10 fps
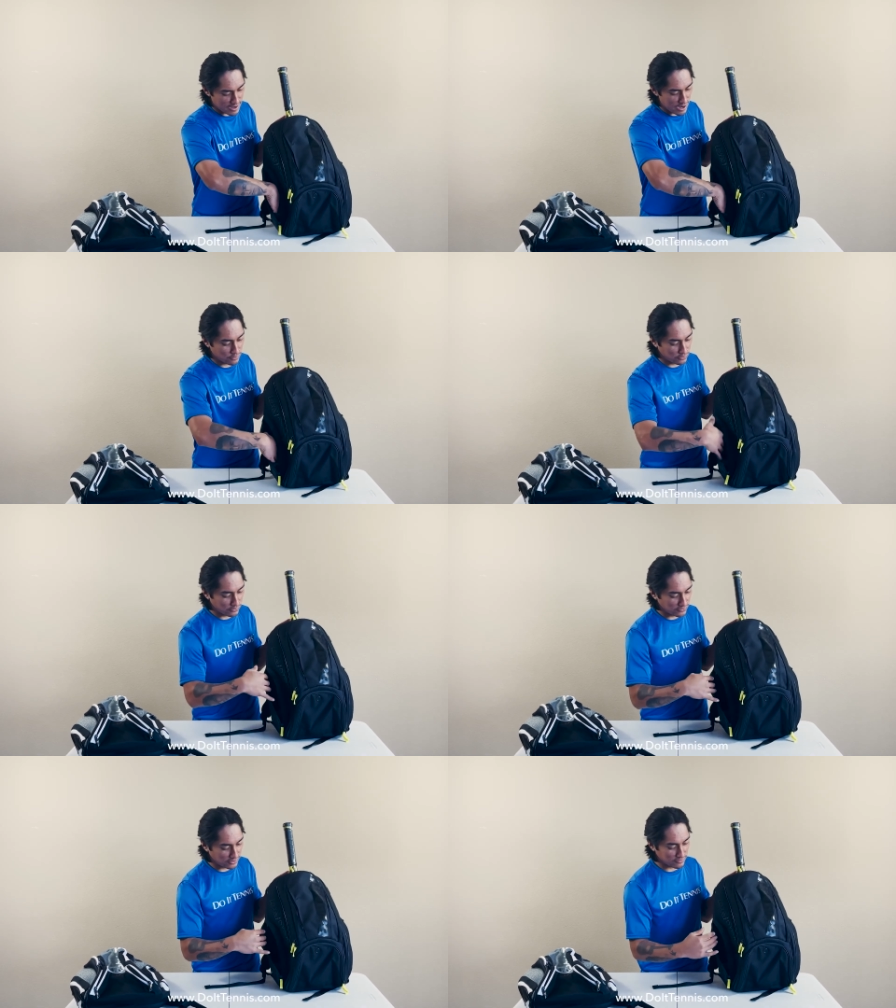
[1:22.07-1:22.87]
I would
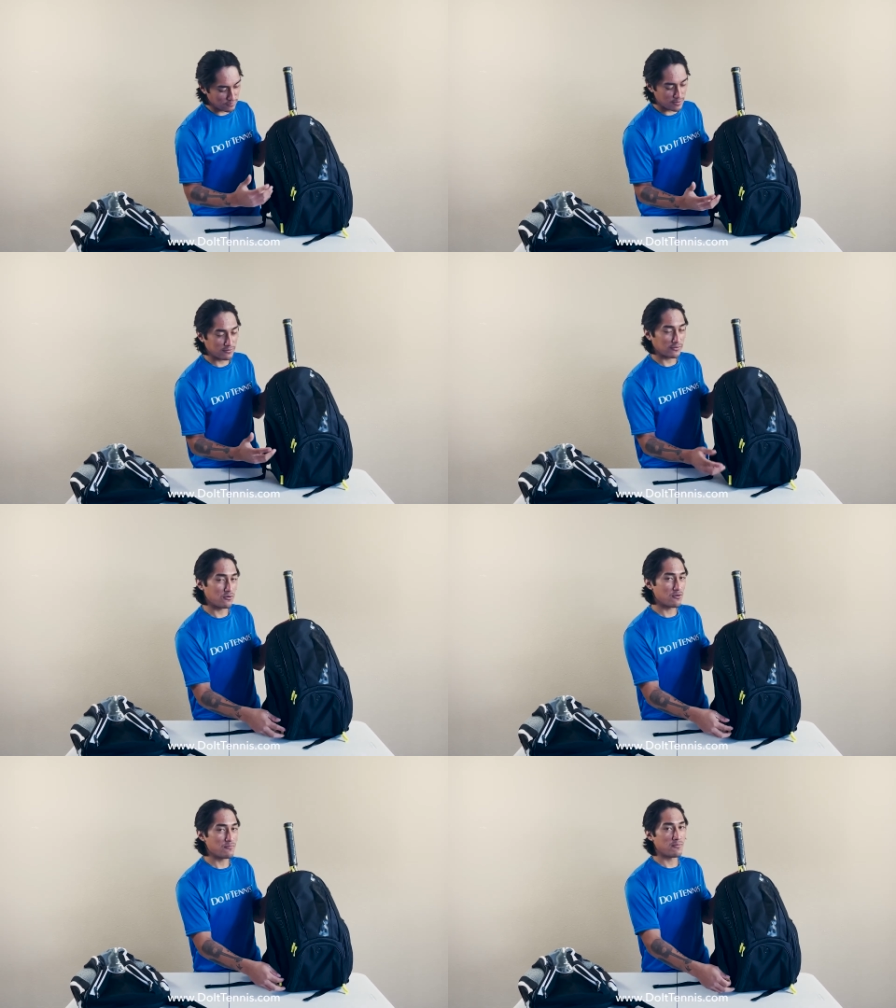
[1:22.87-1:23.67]
use these maybe to
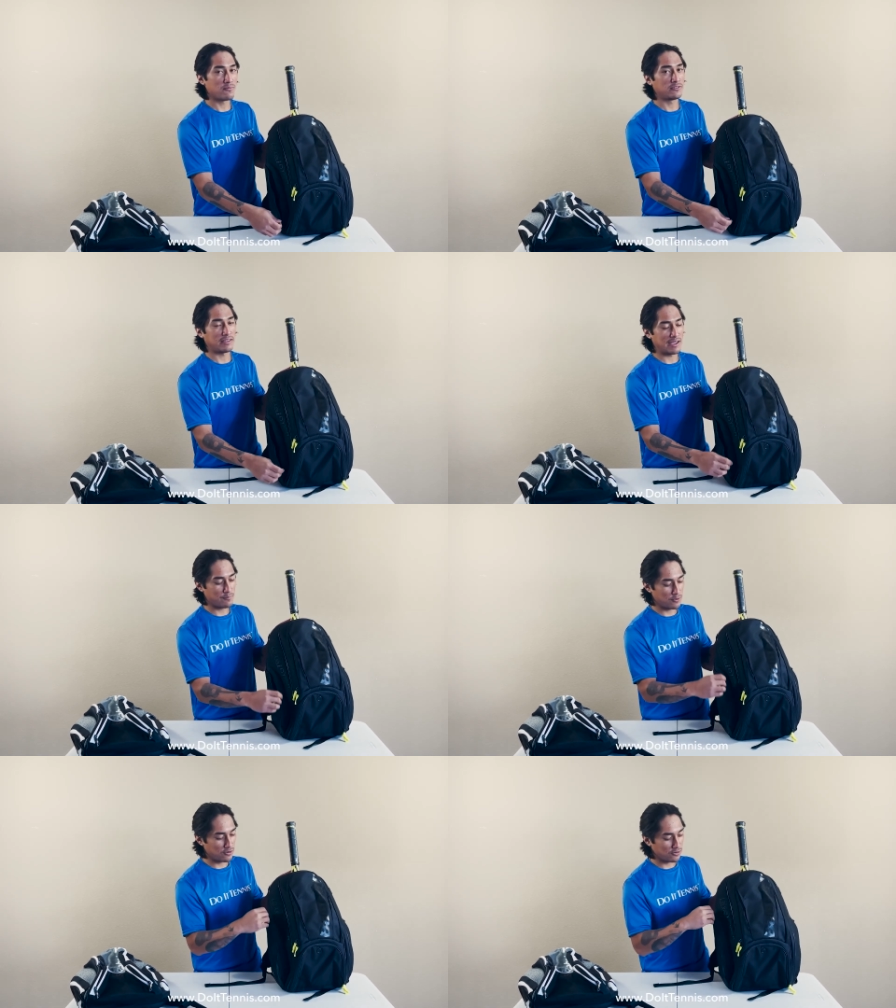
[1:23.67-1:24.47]
store
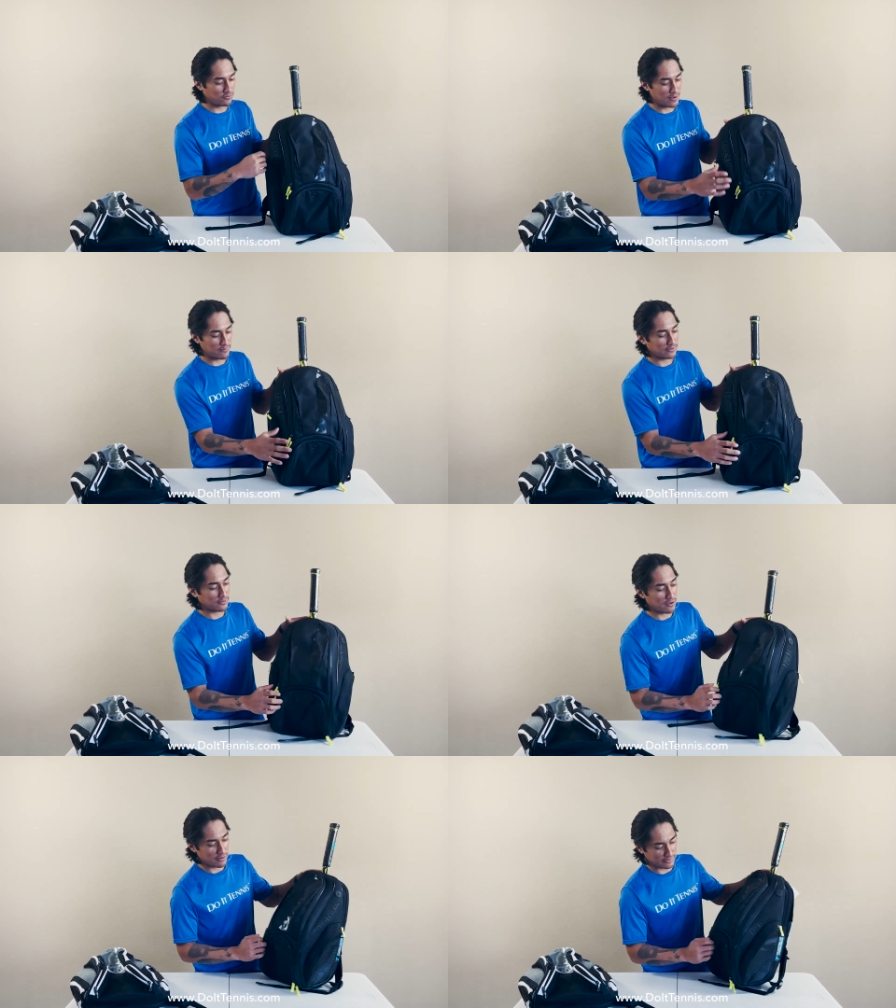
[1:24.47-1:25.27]
dampeners, maybe
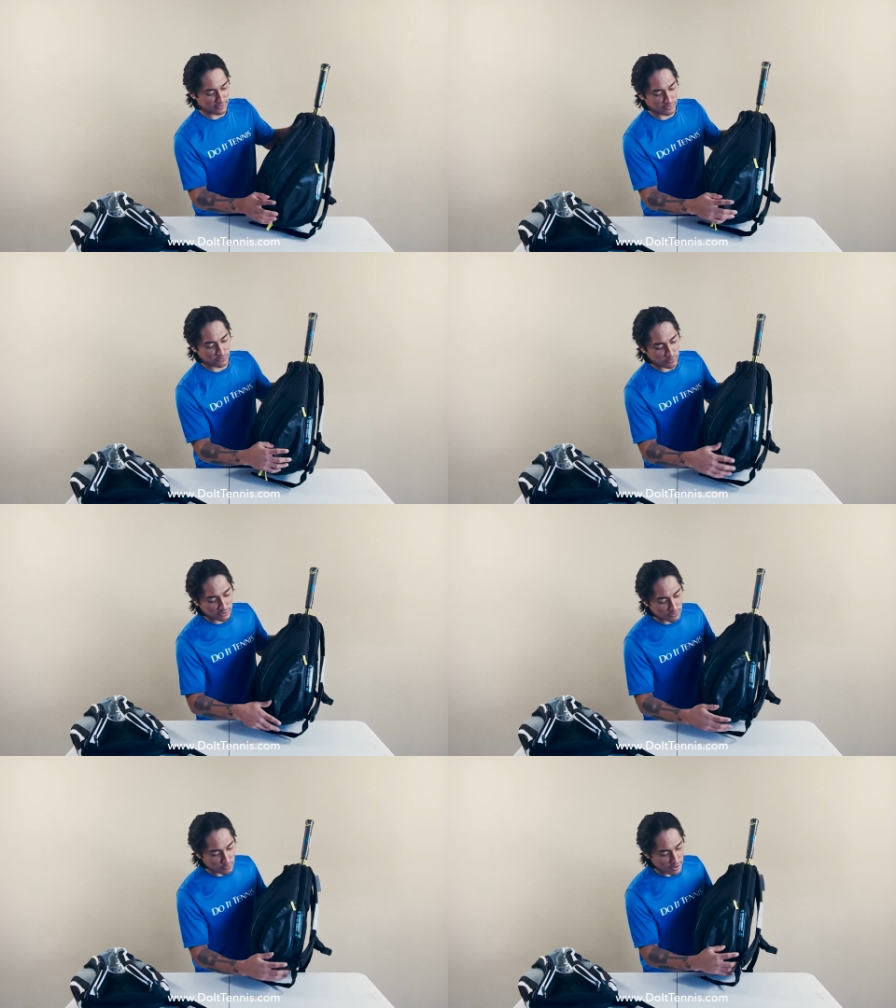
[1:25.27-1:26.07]
small
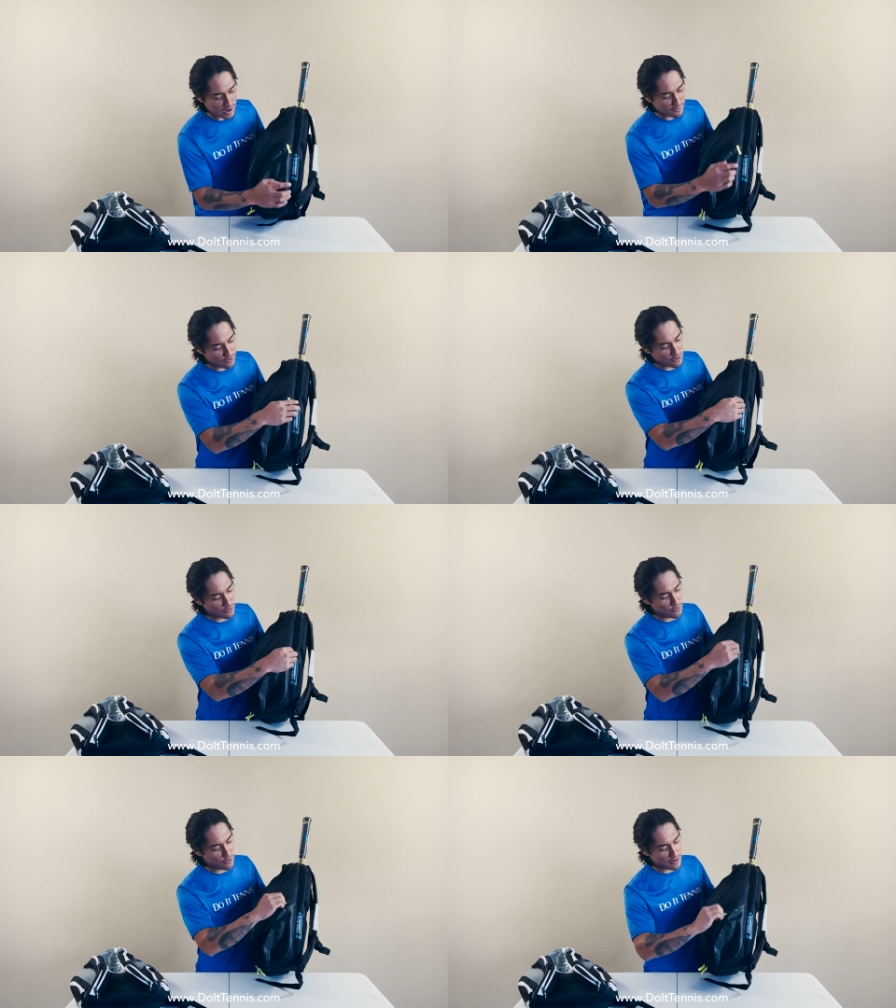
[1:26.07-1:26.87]
accessories you would have on
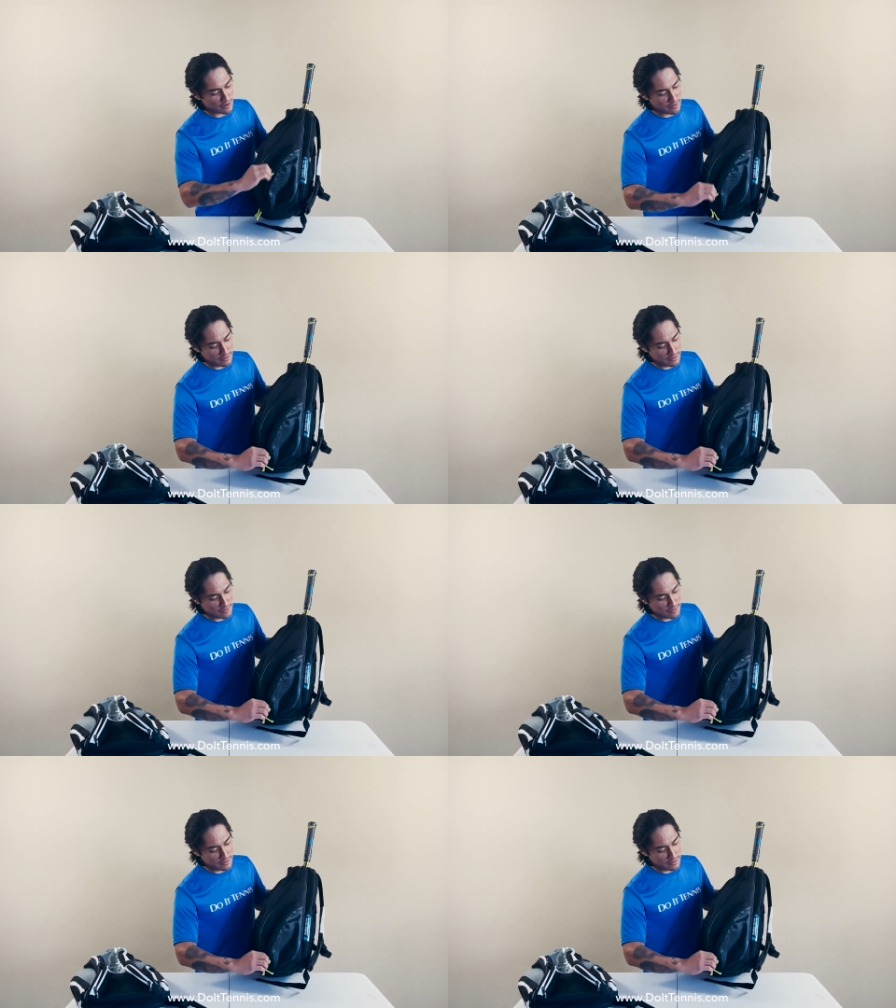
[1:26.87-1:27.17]
court.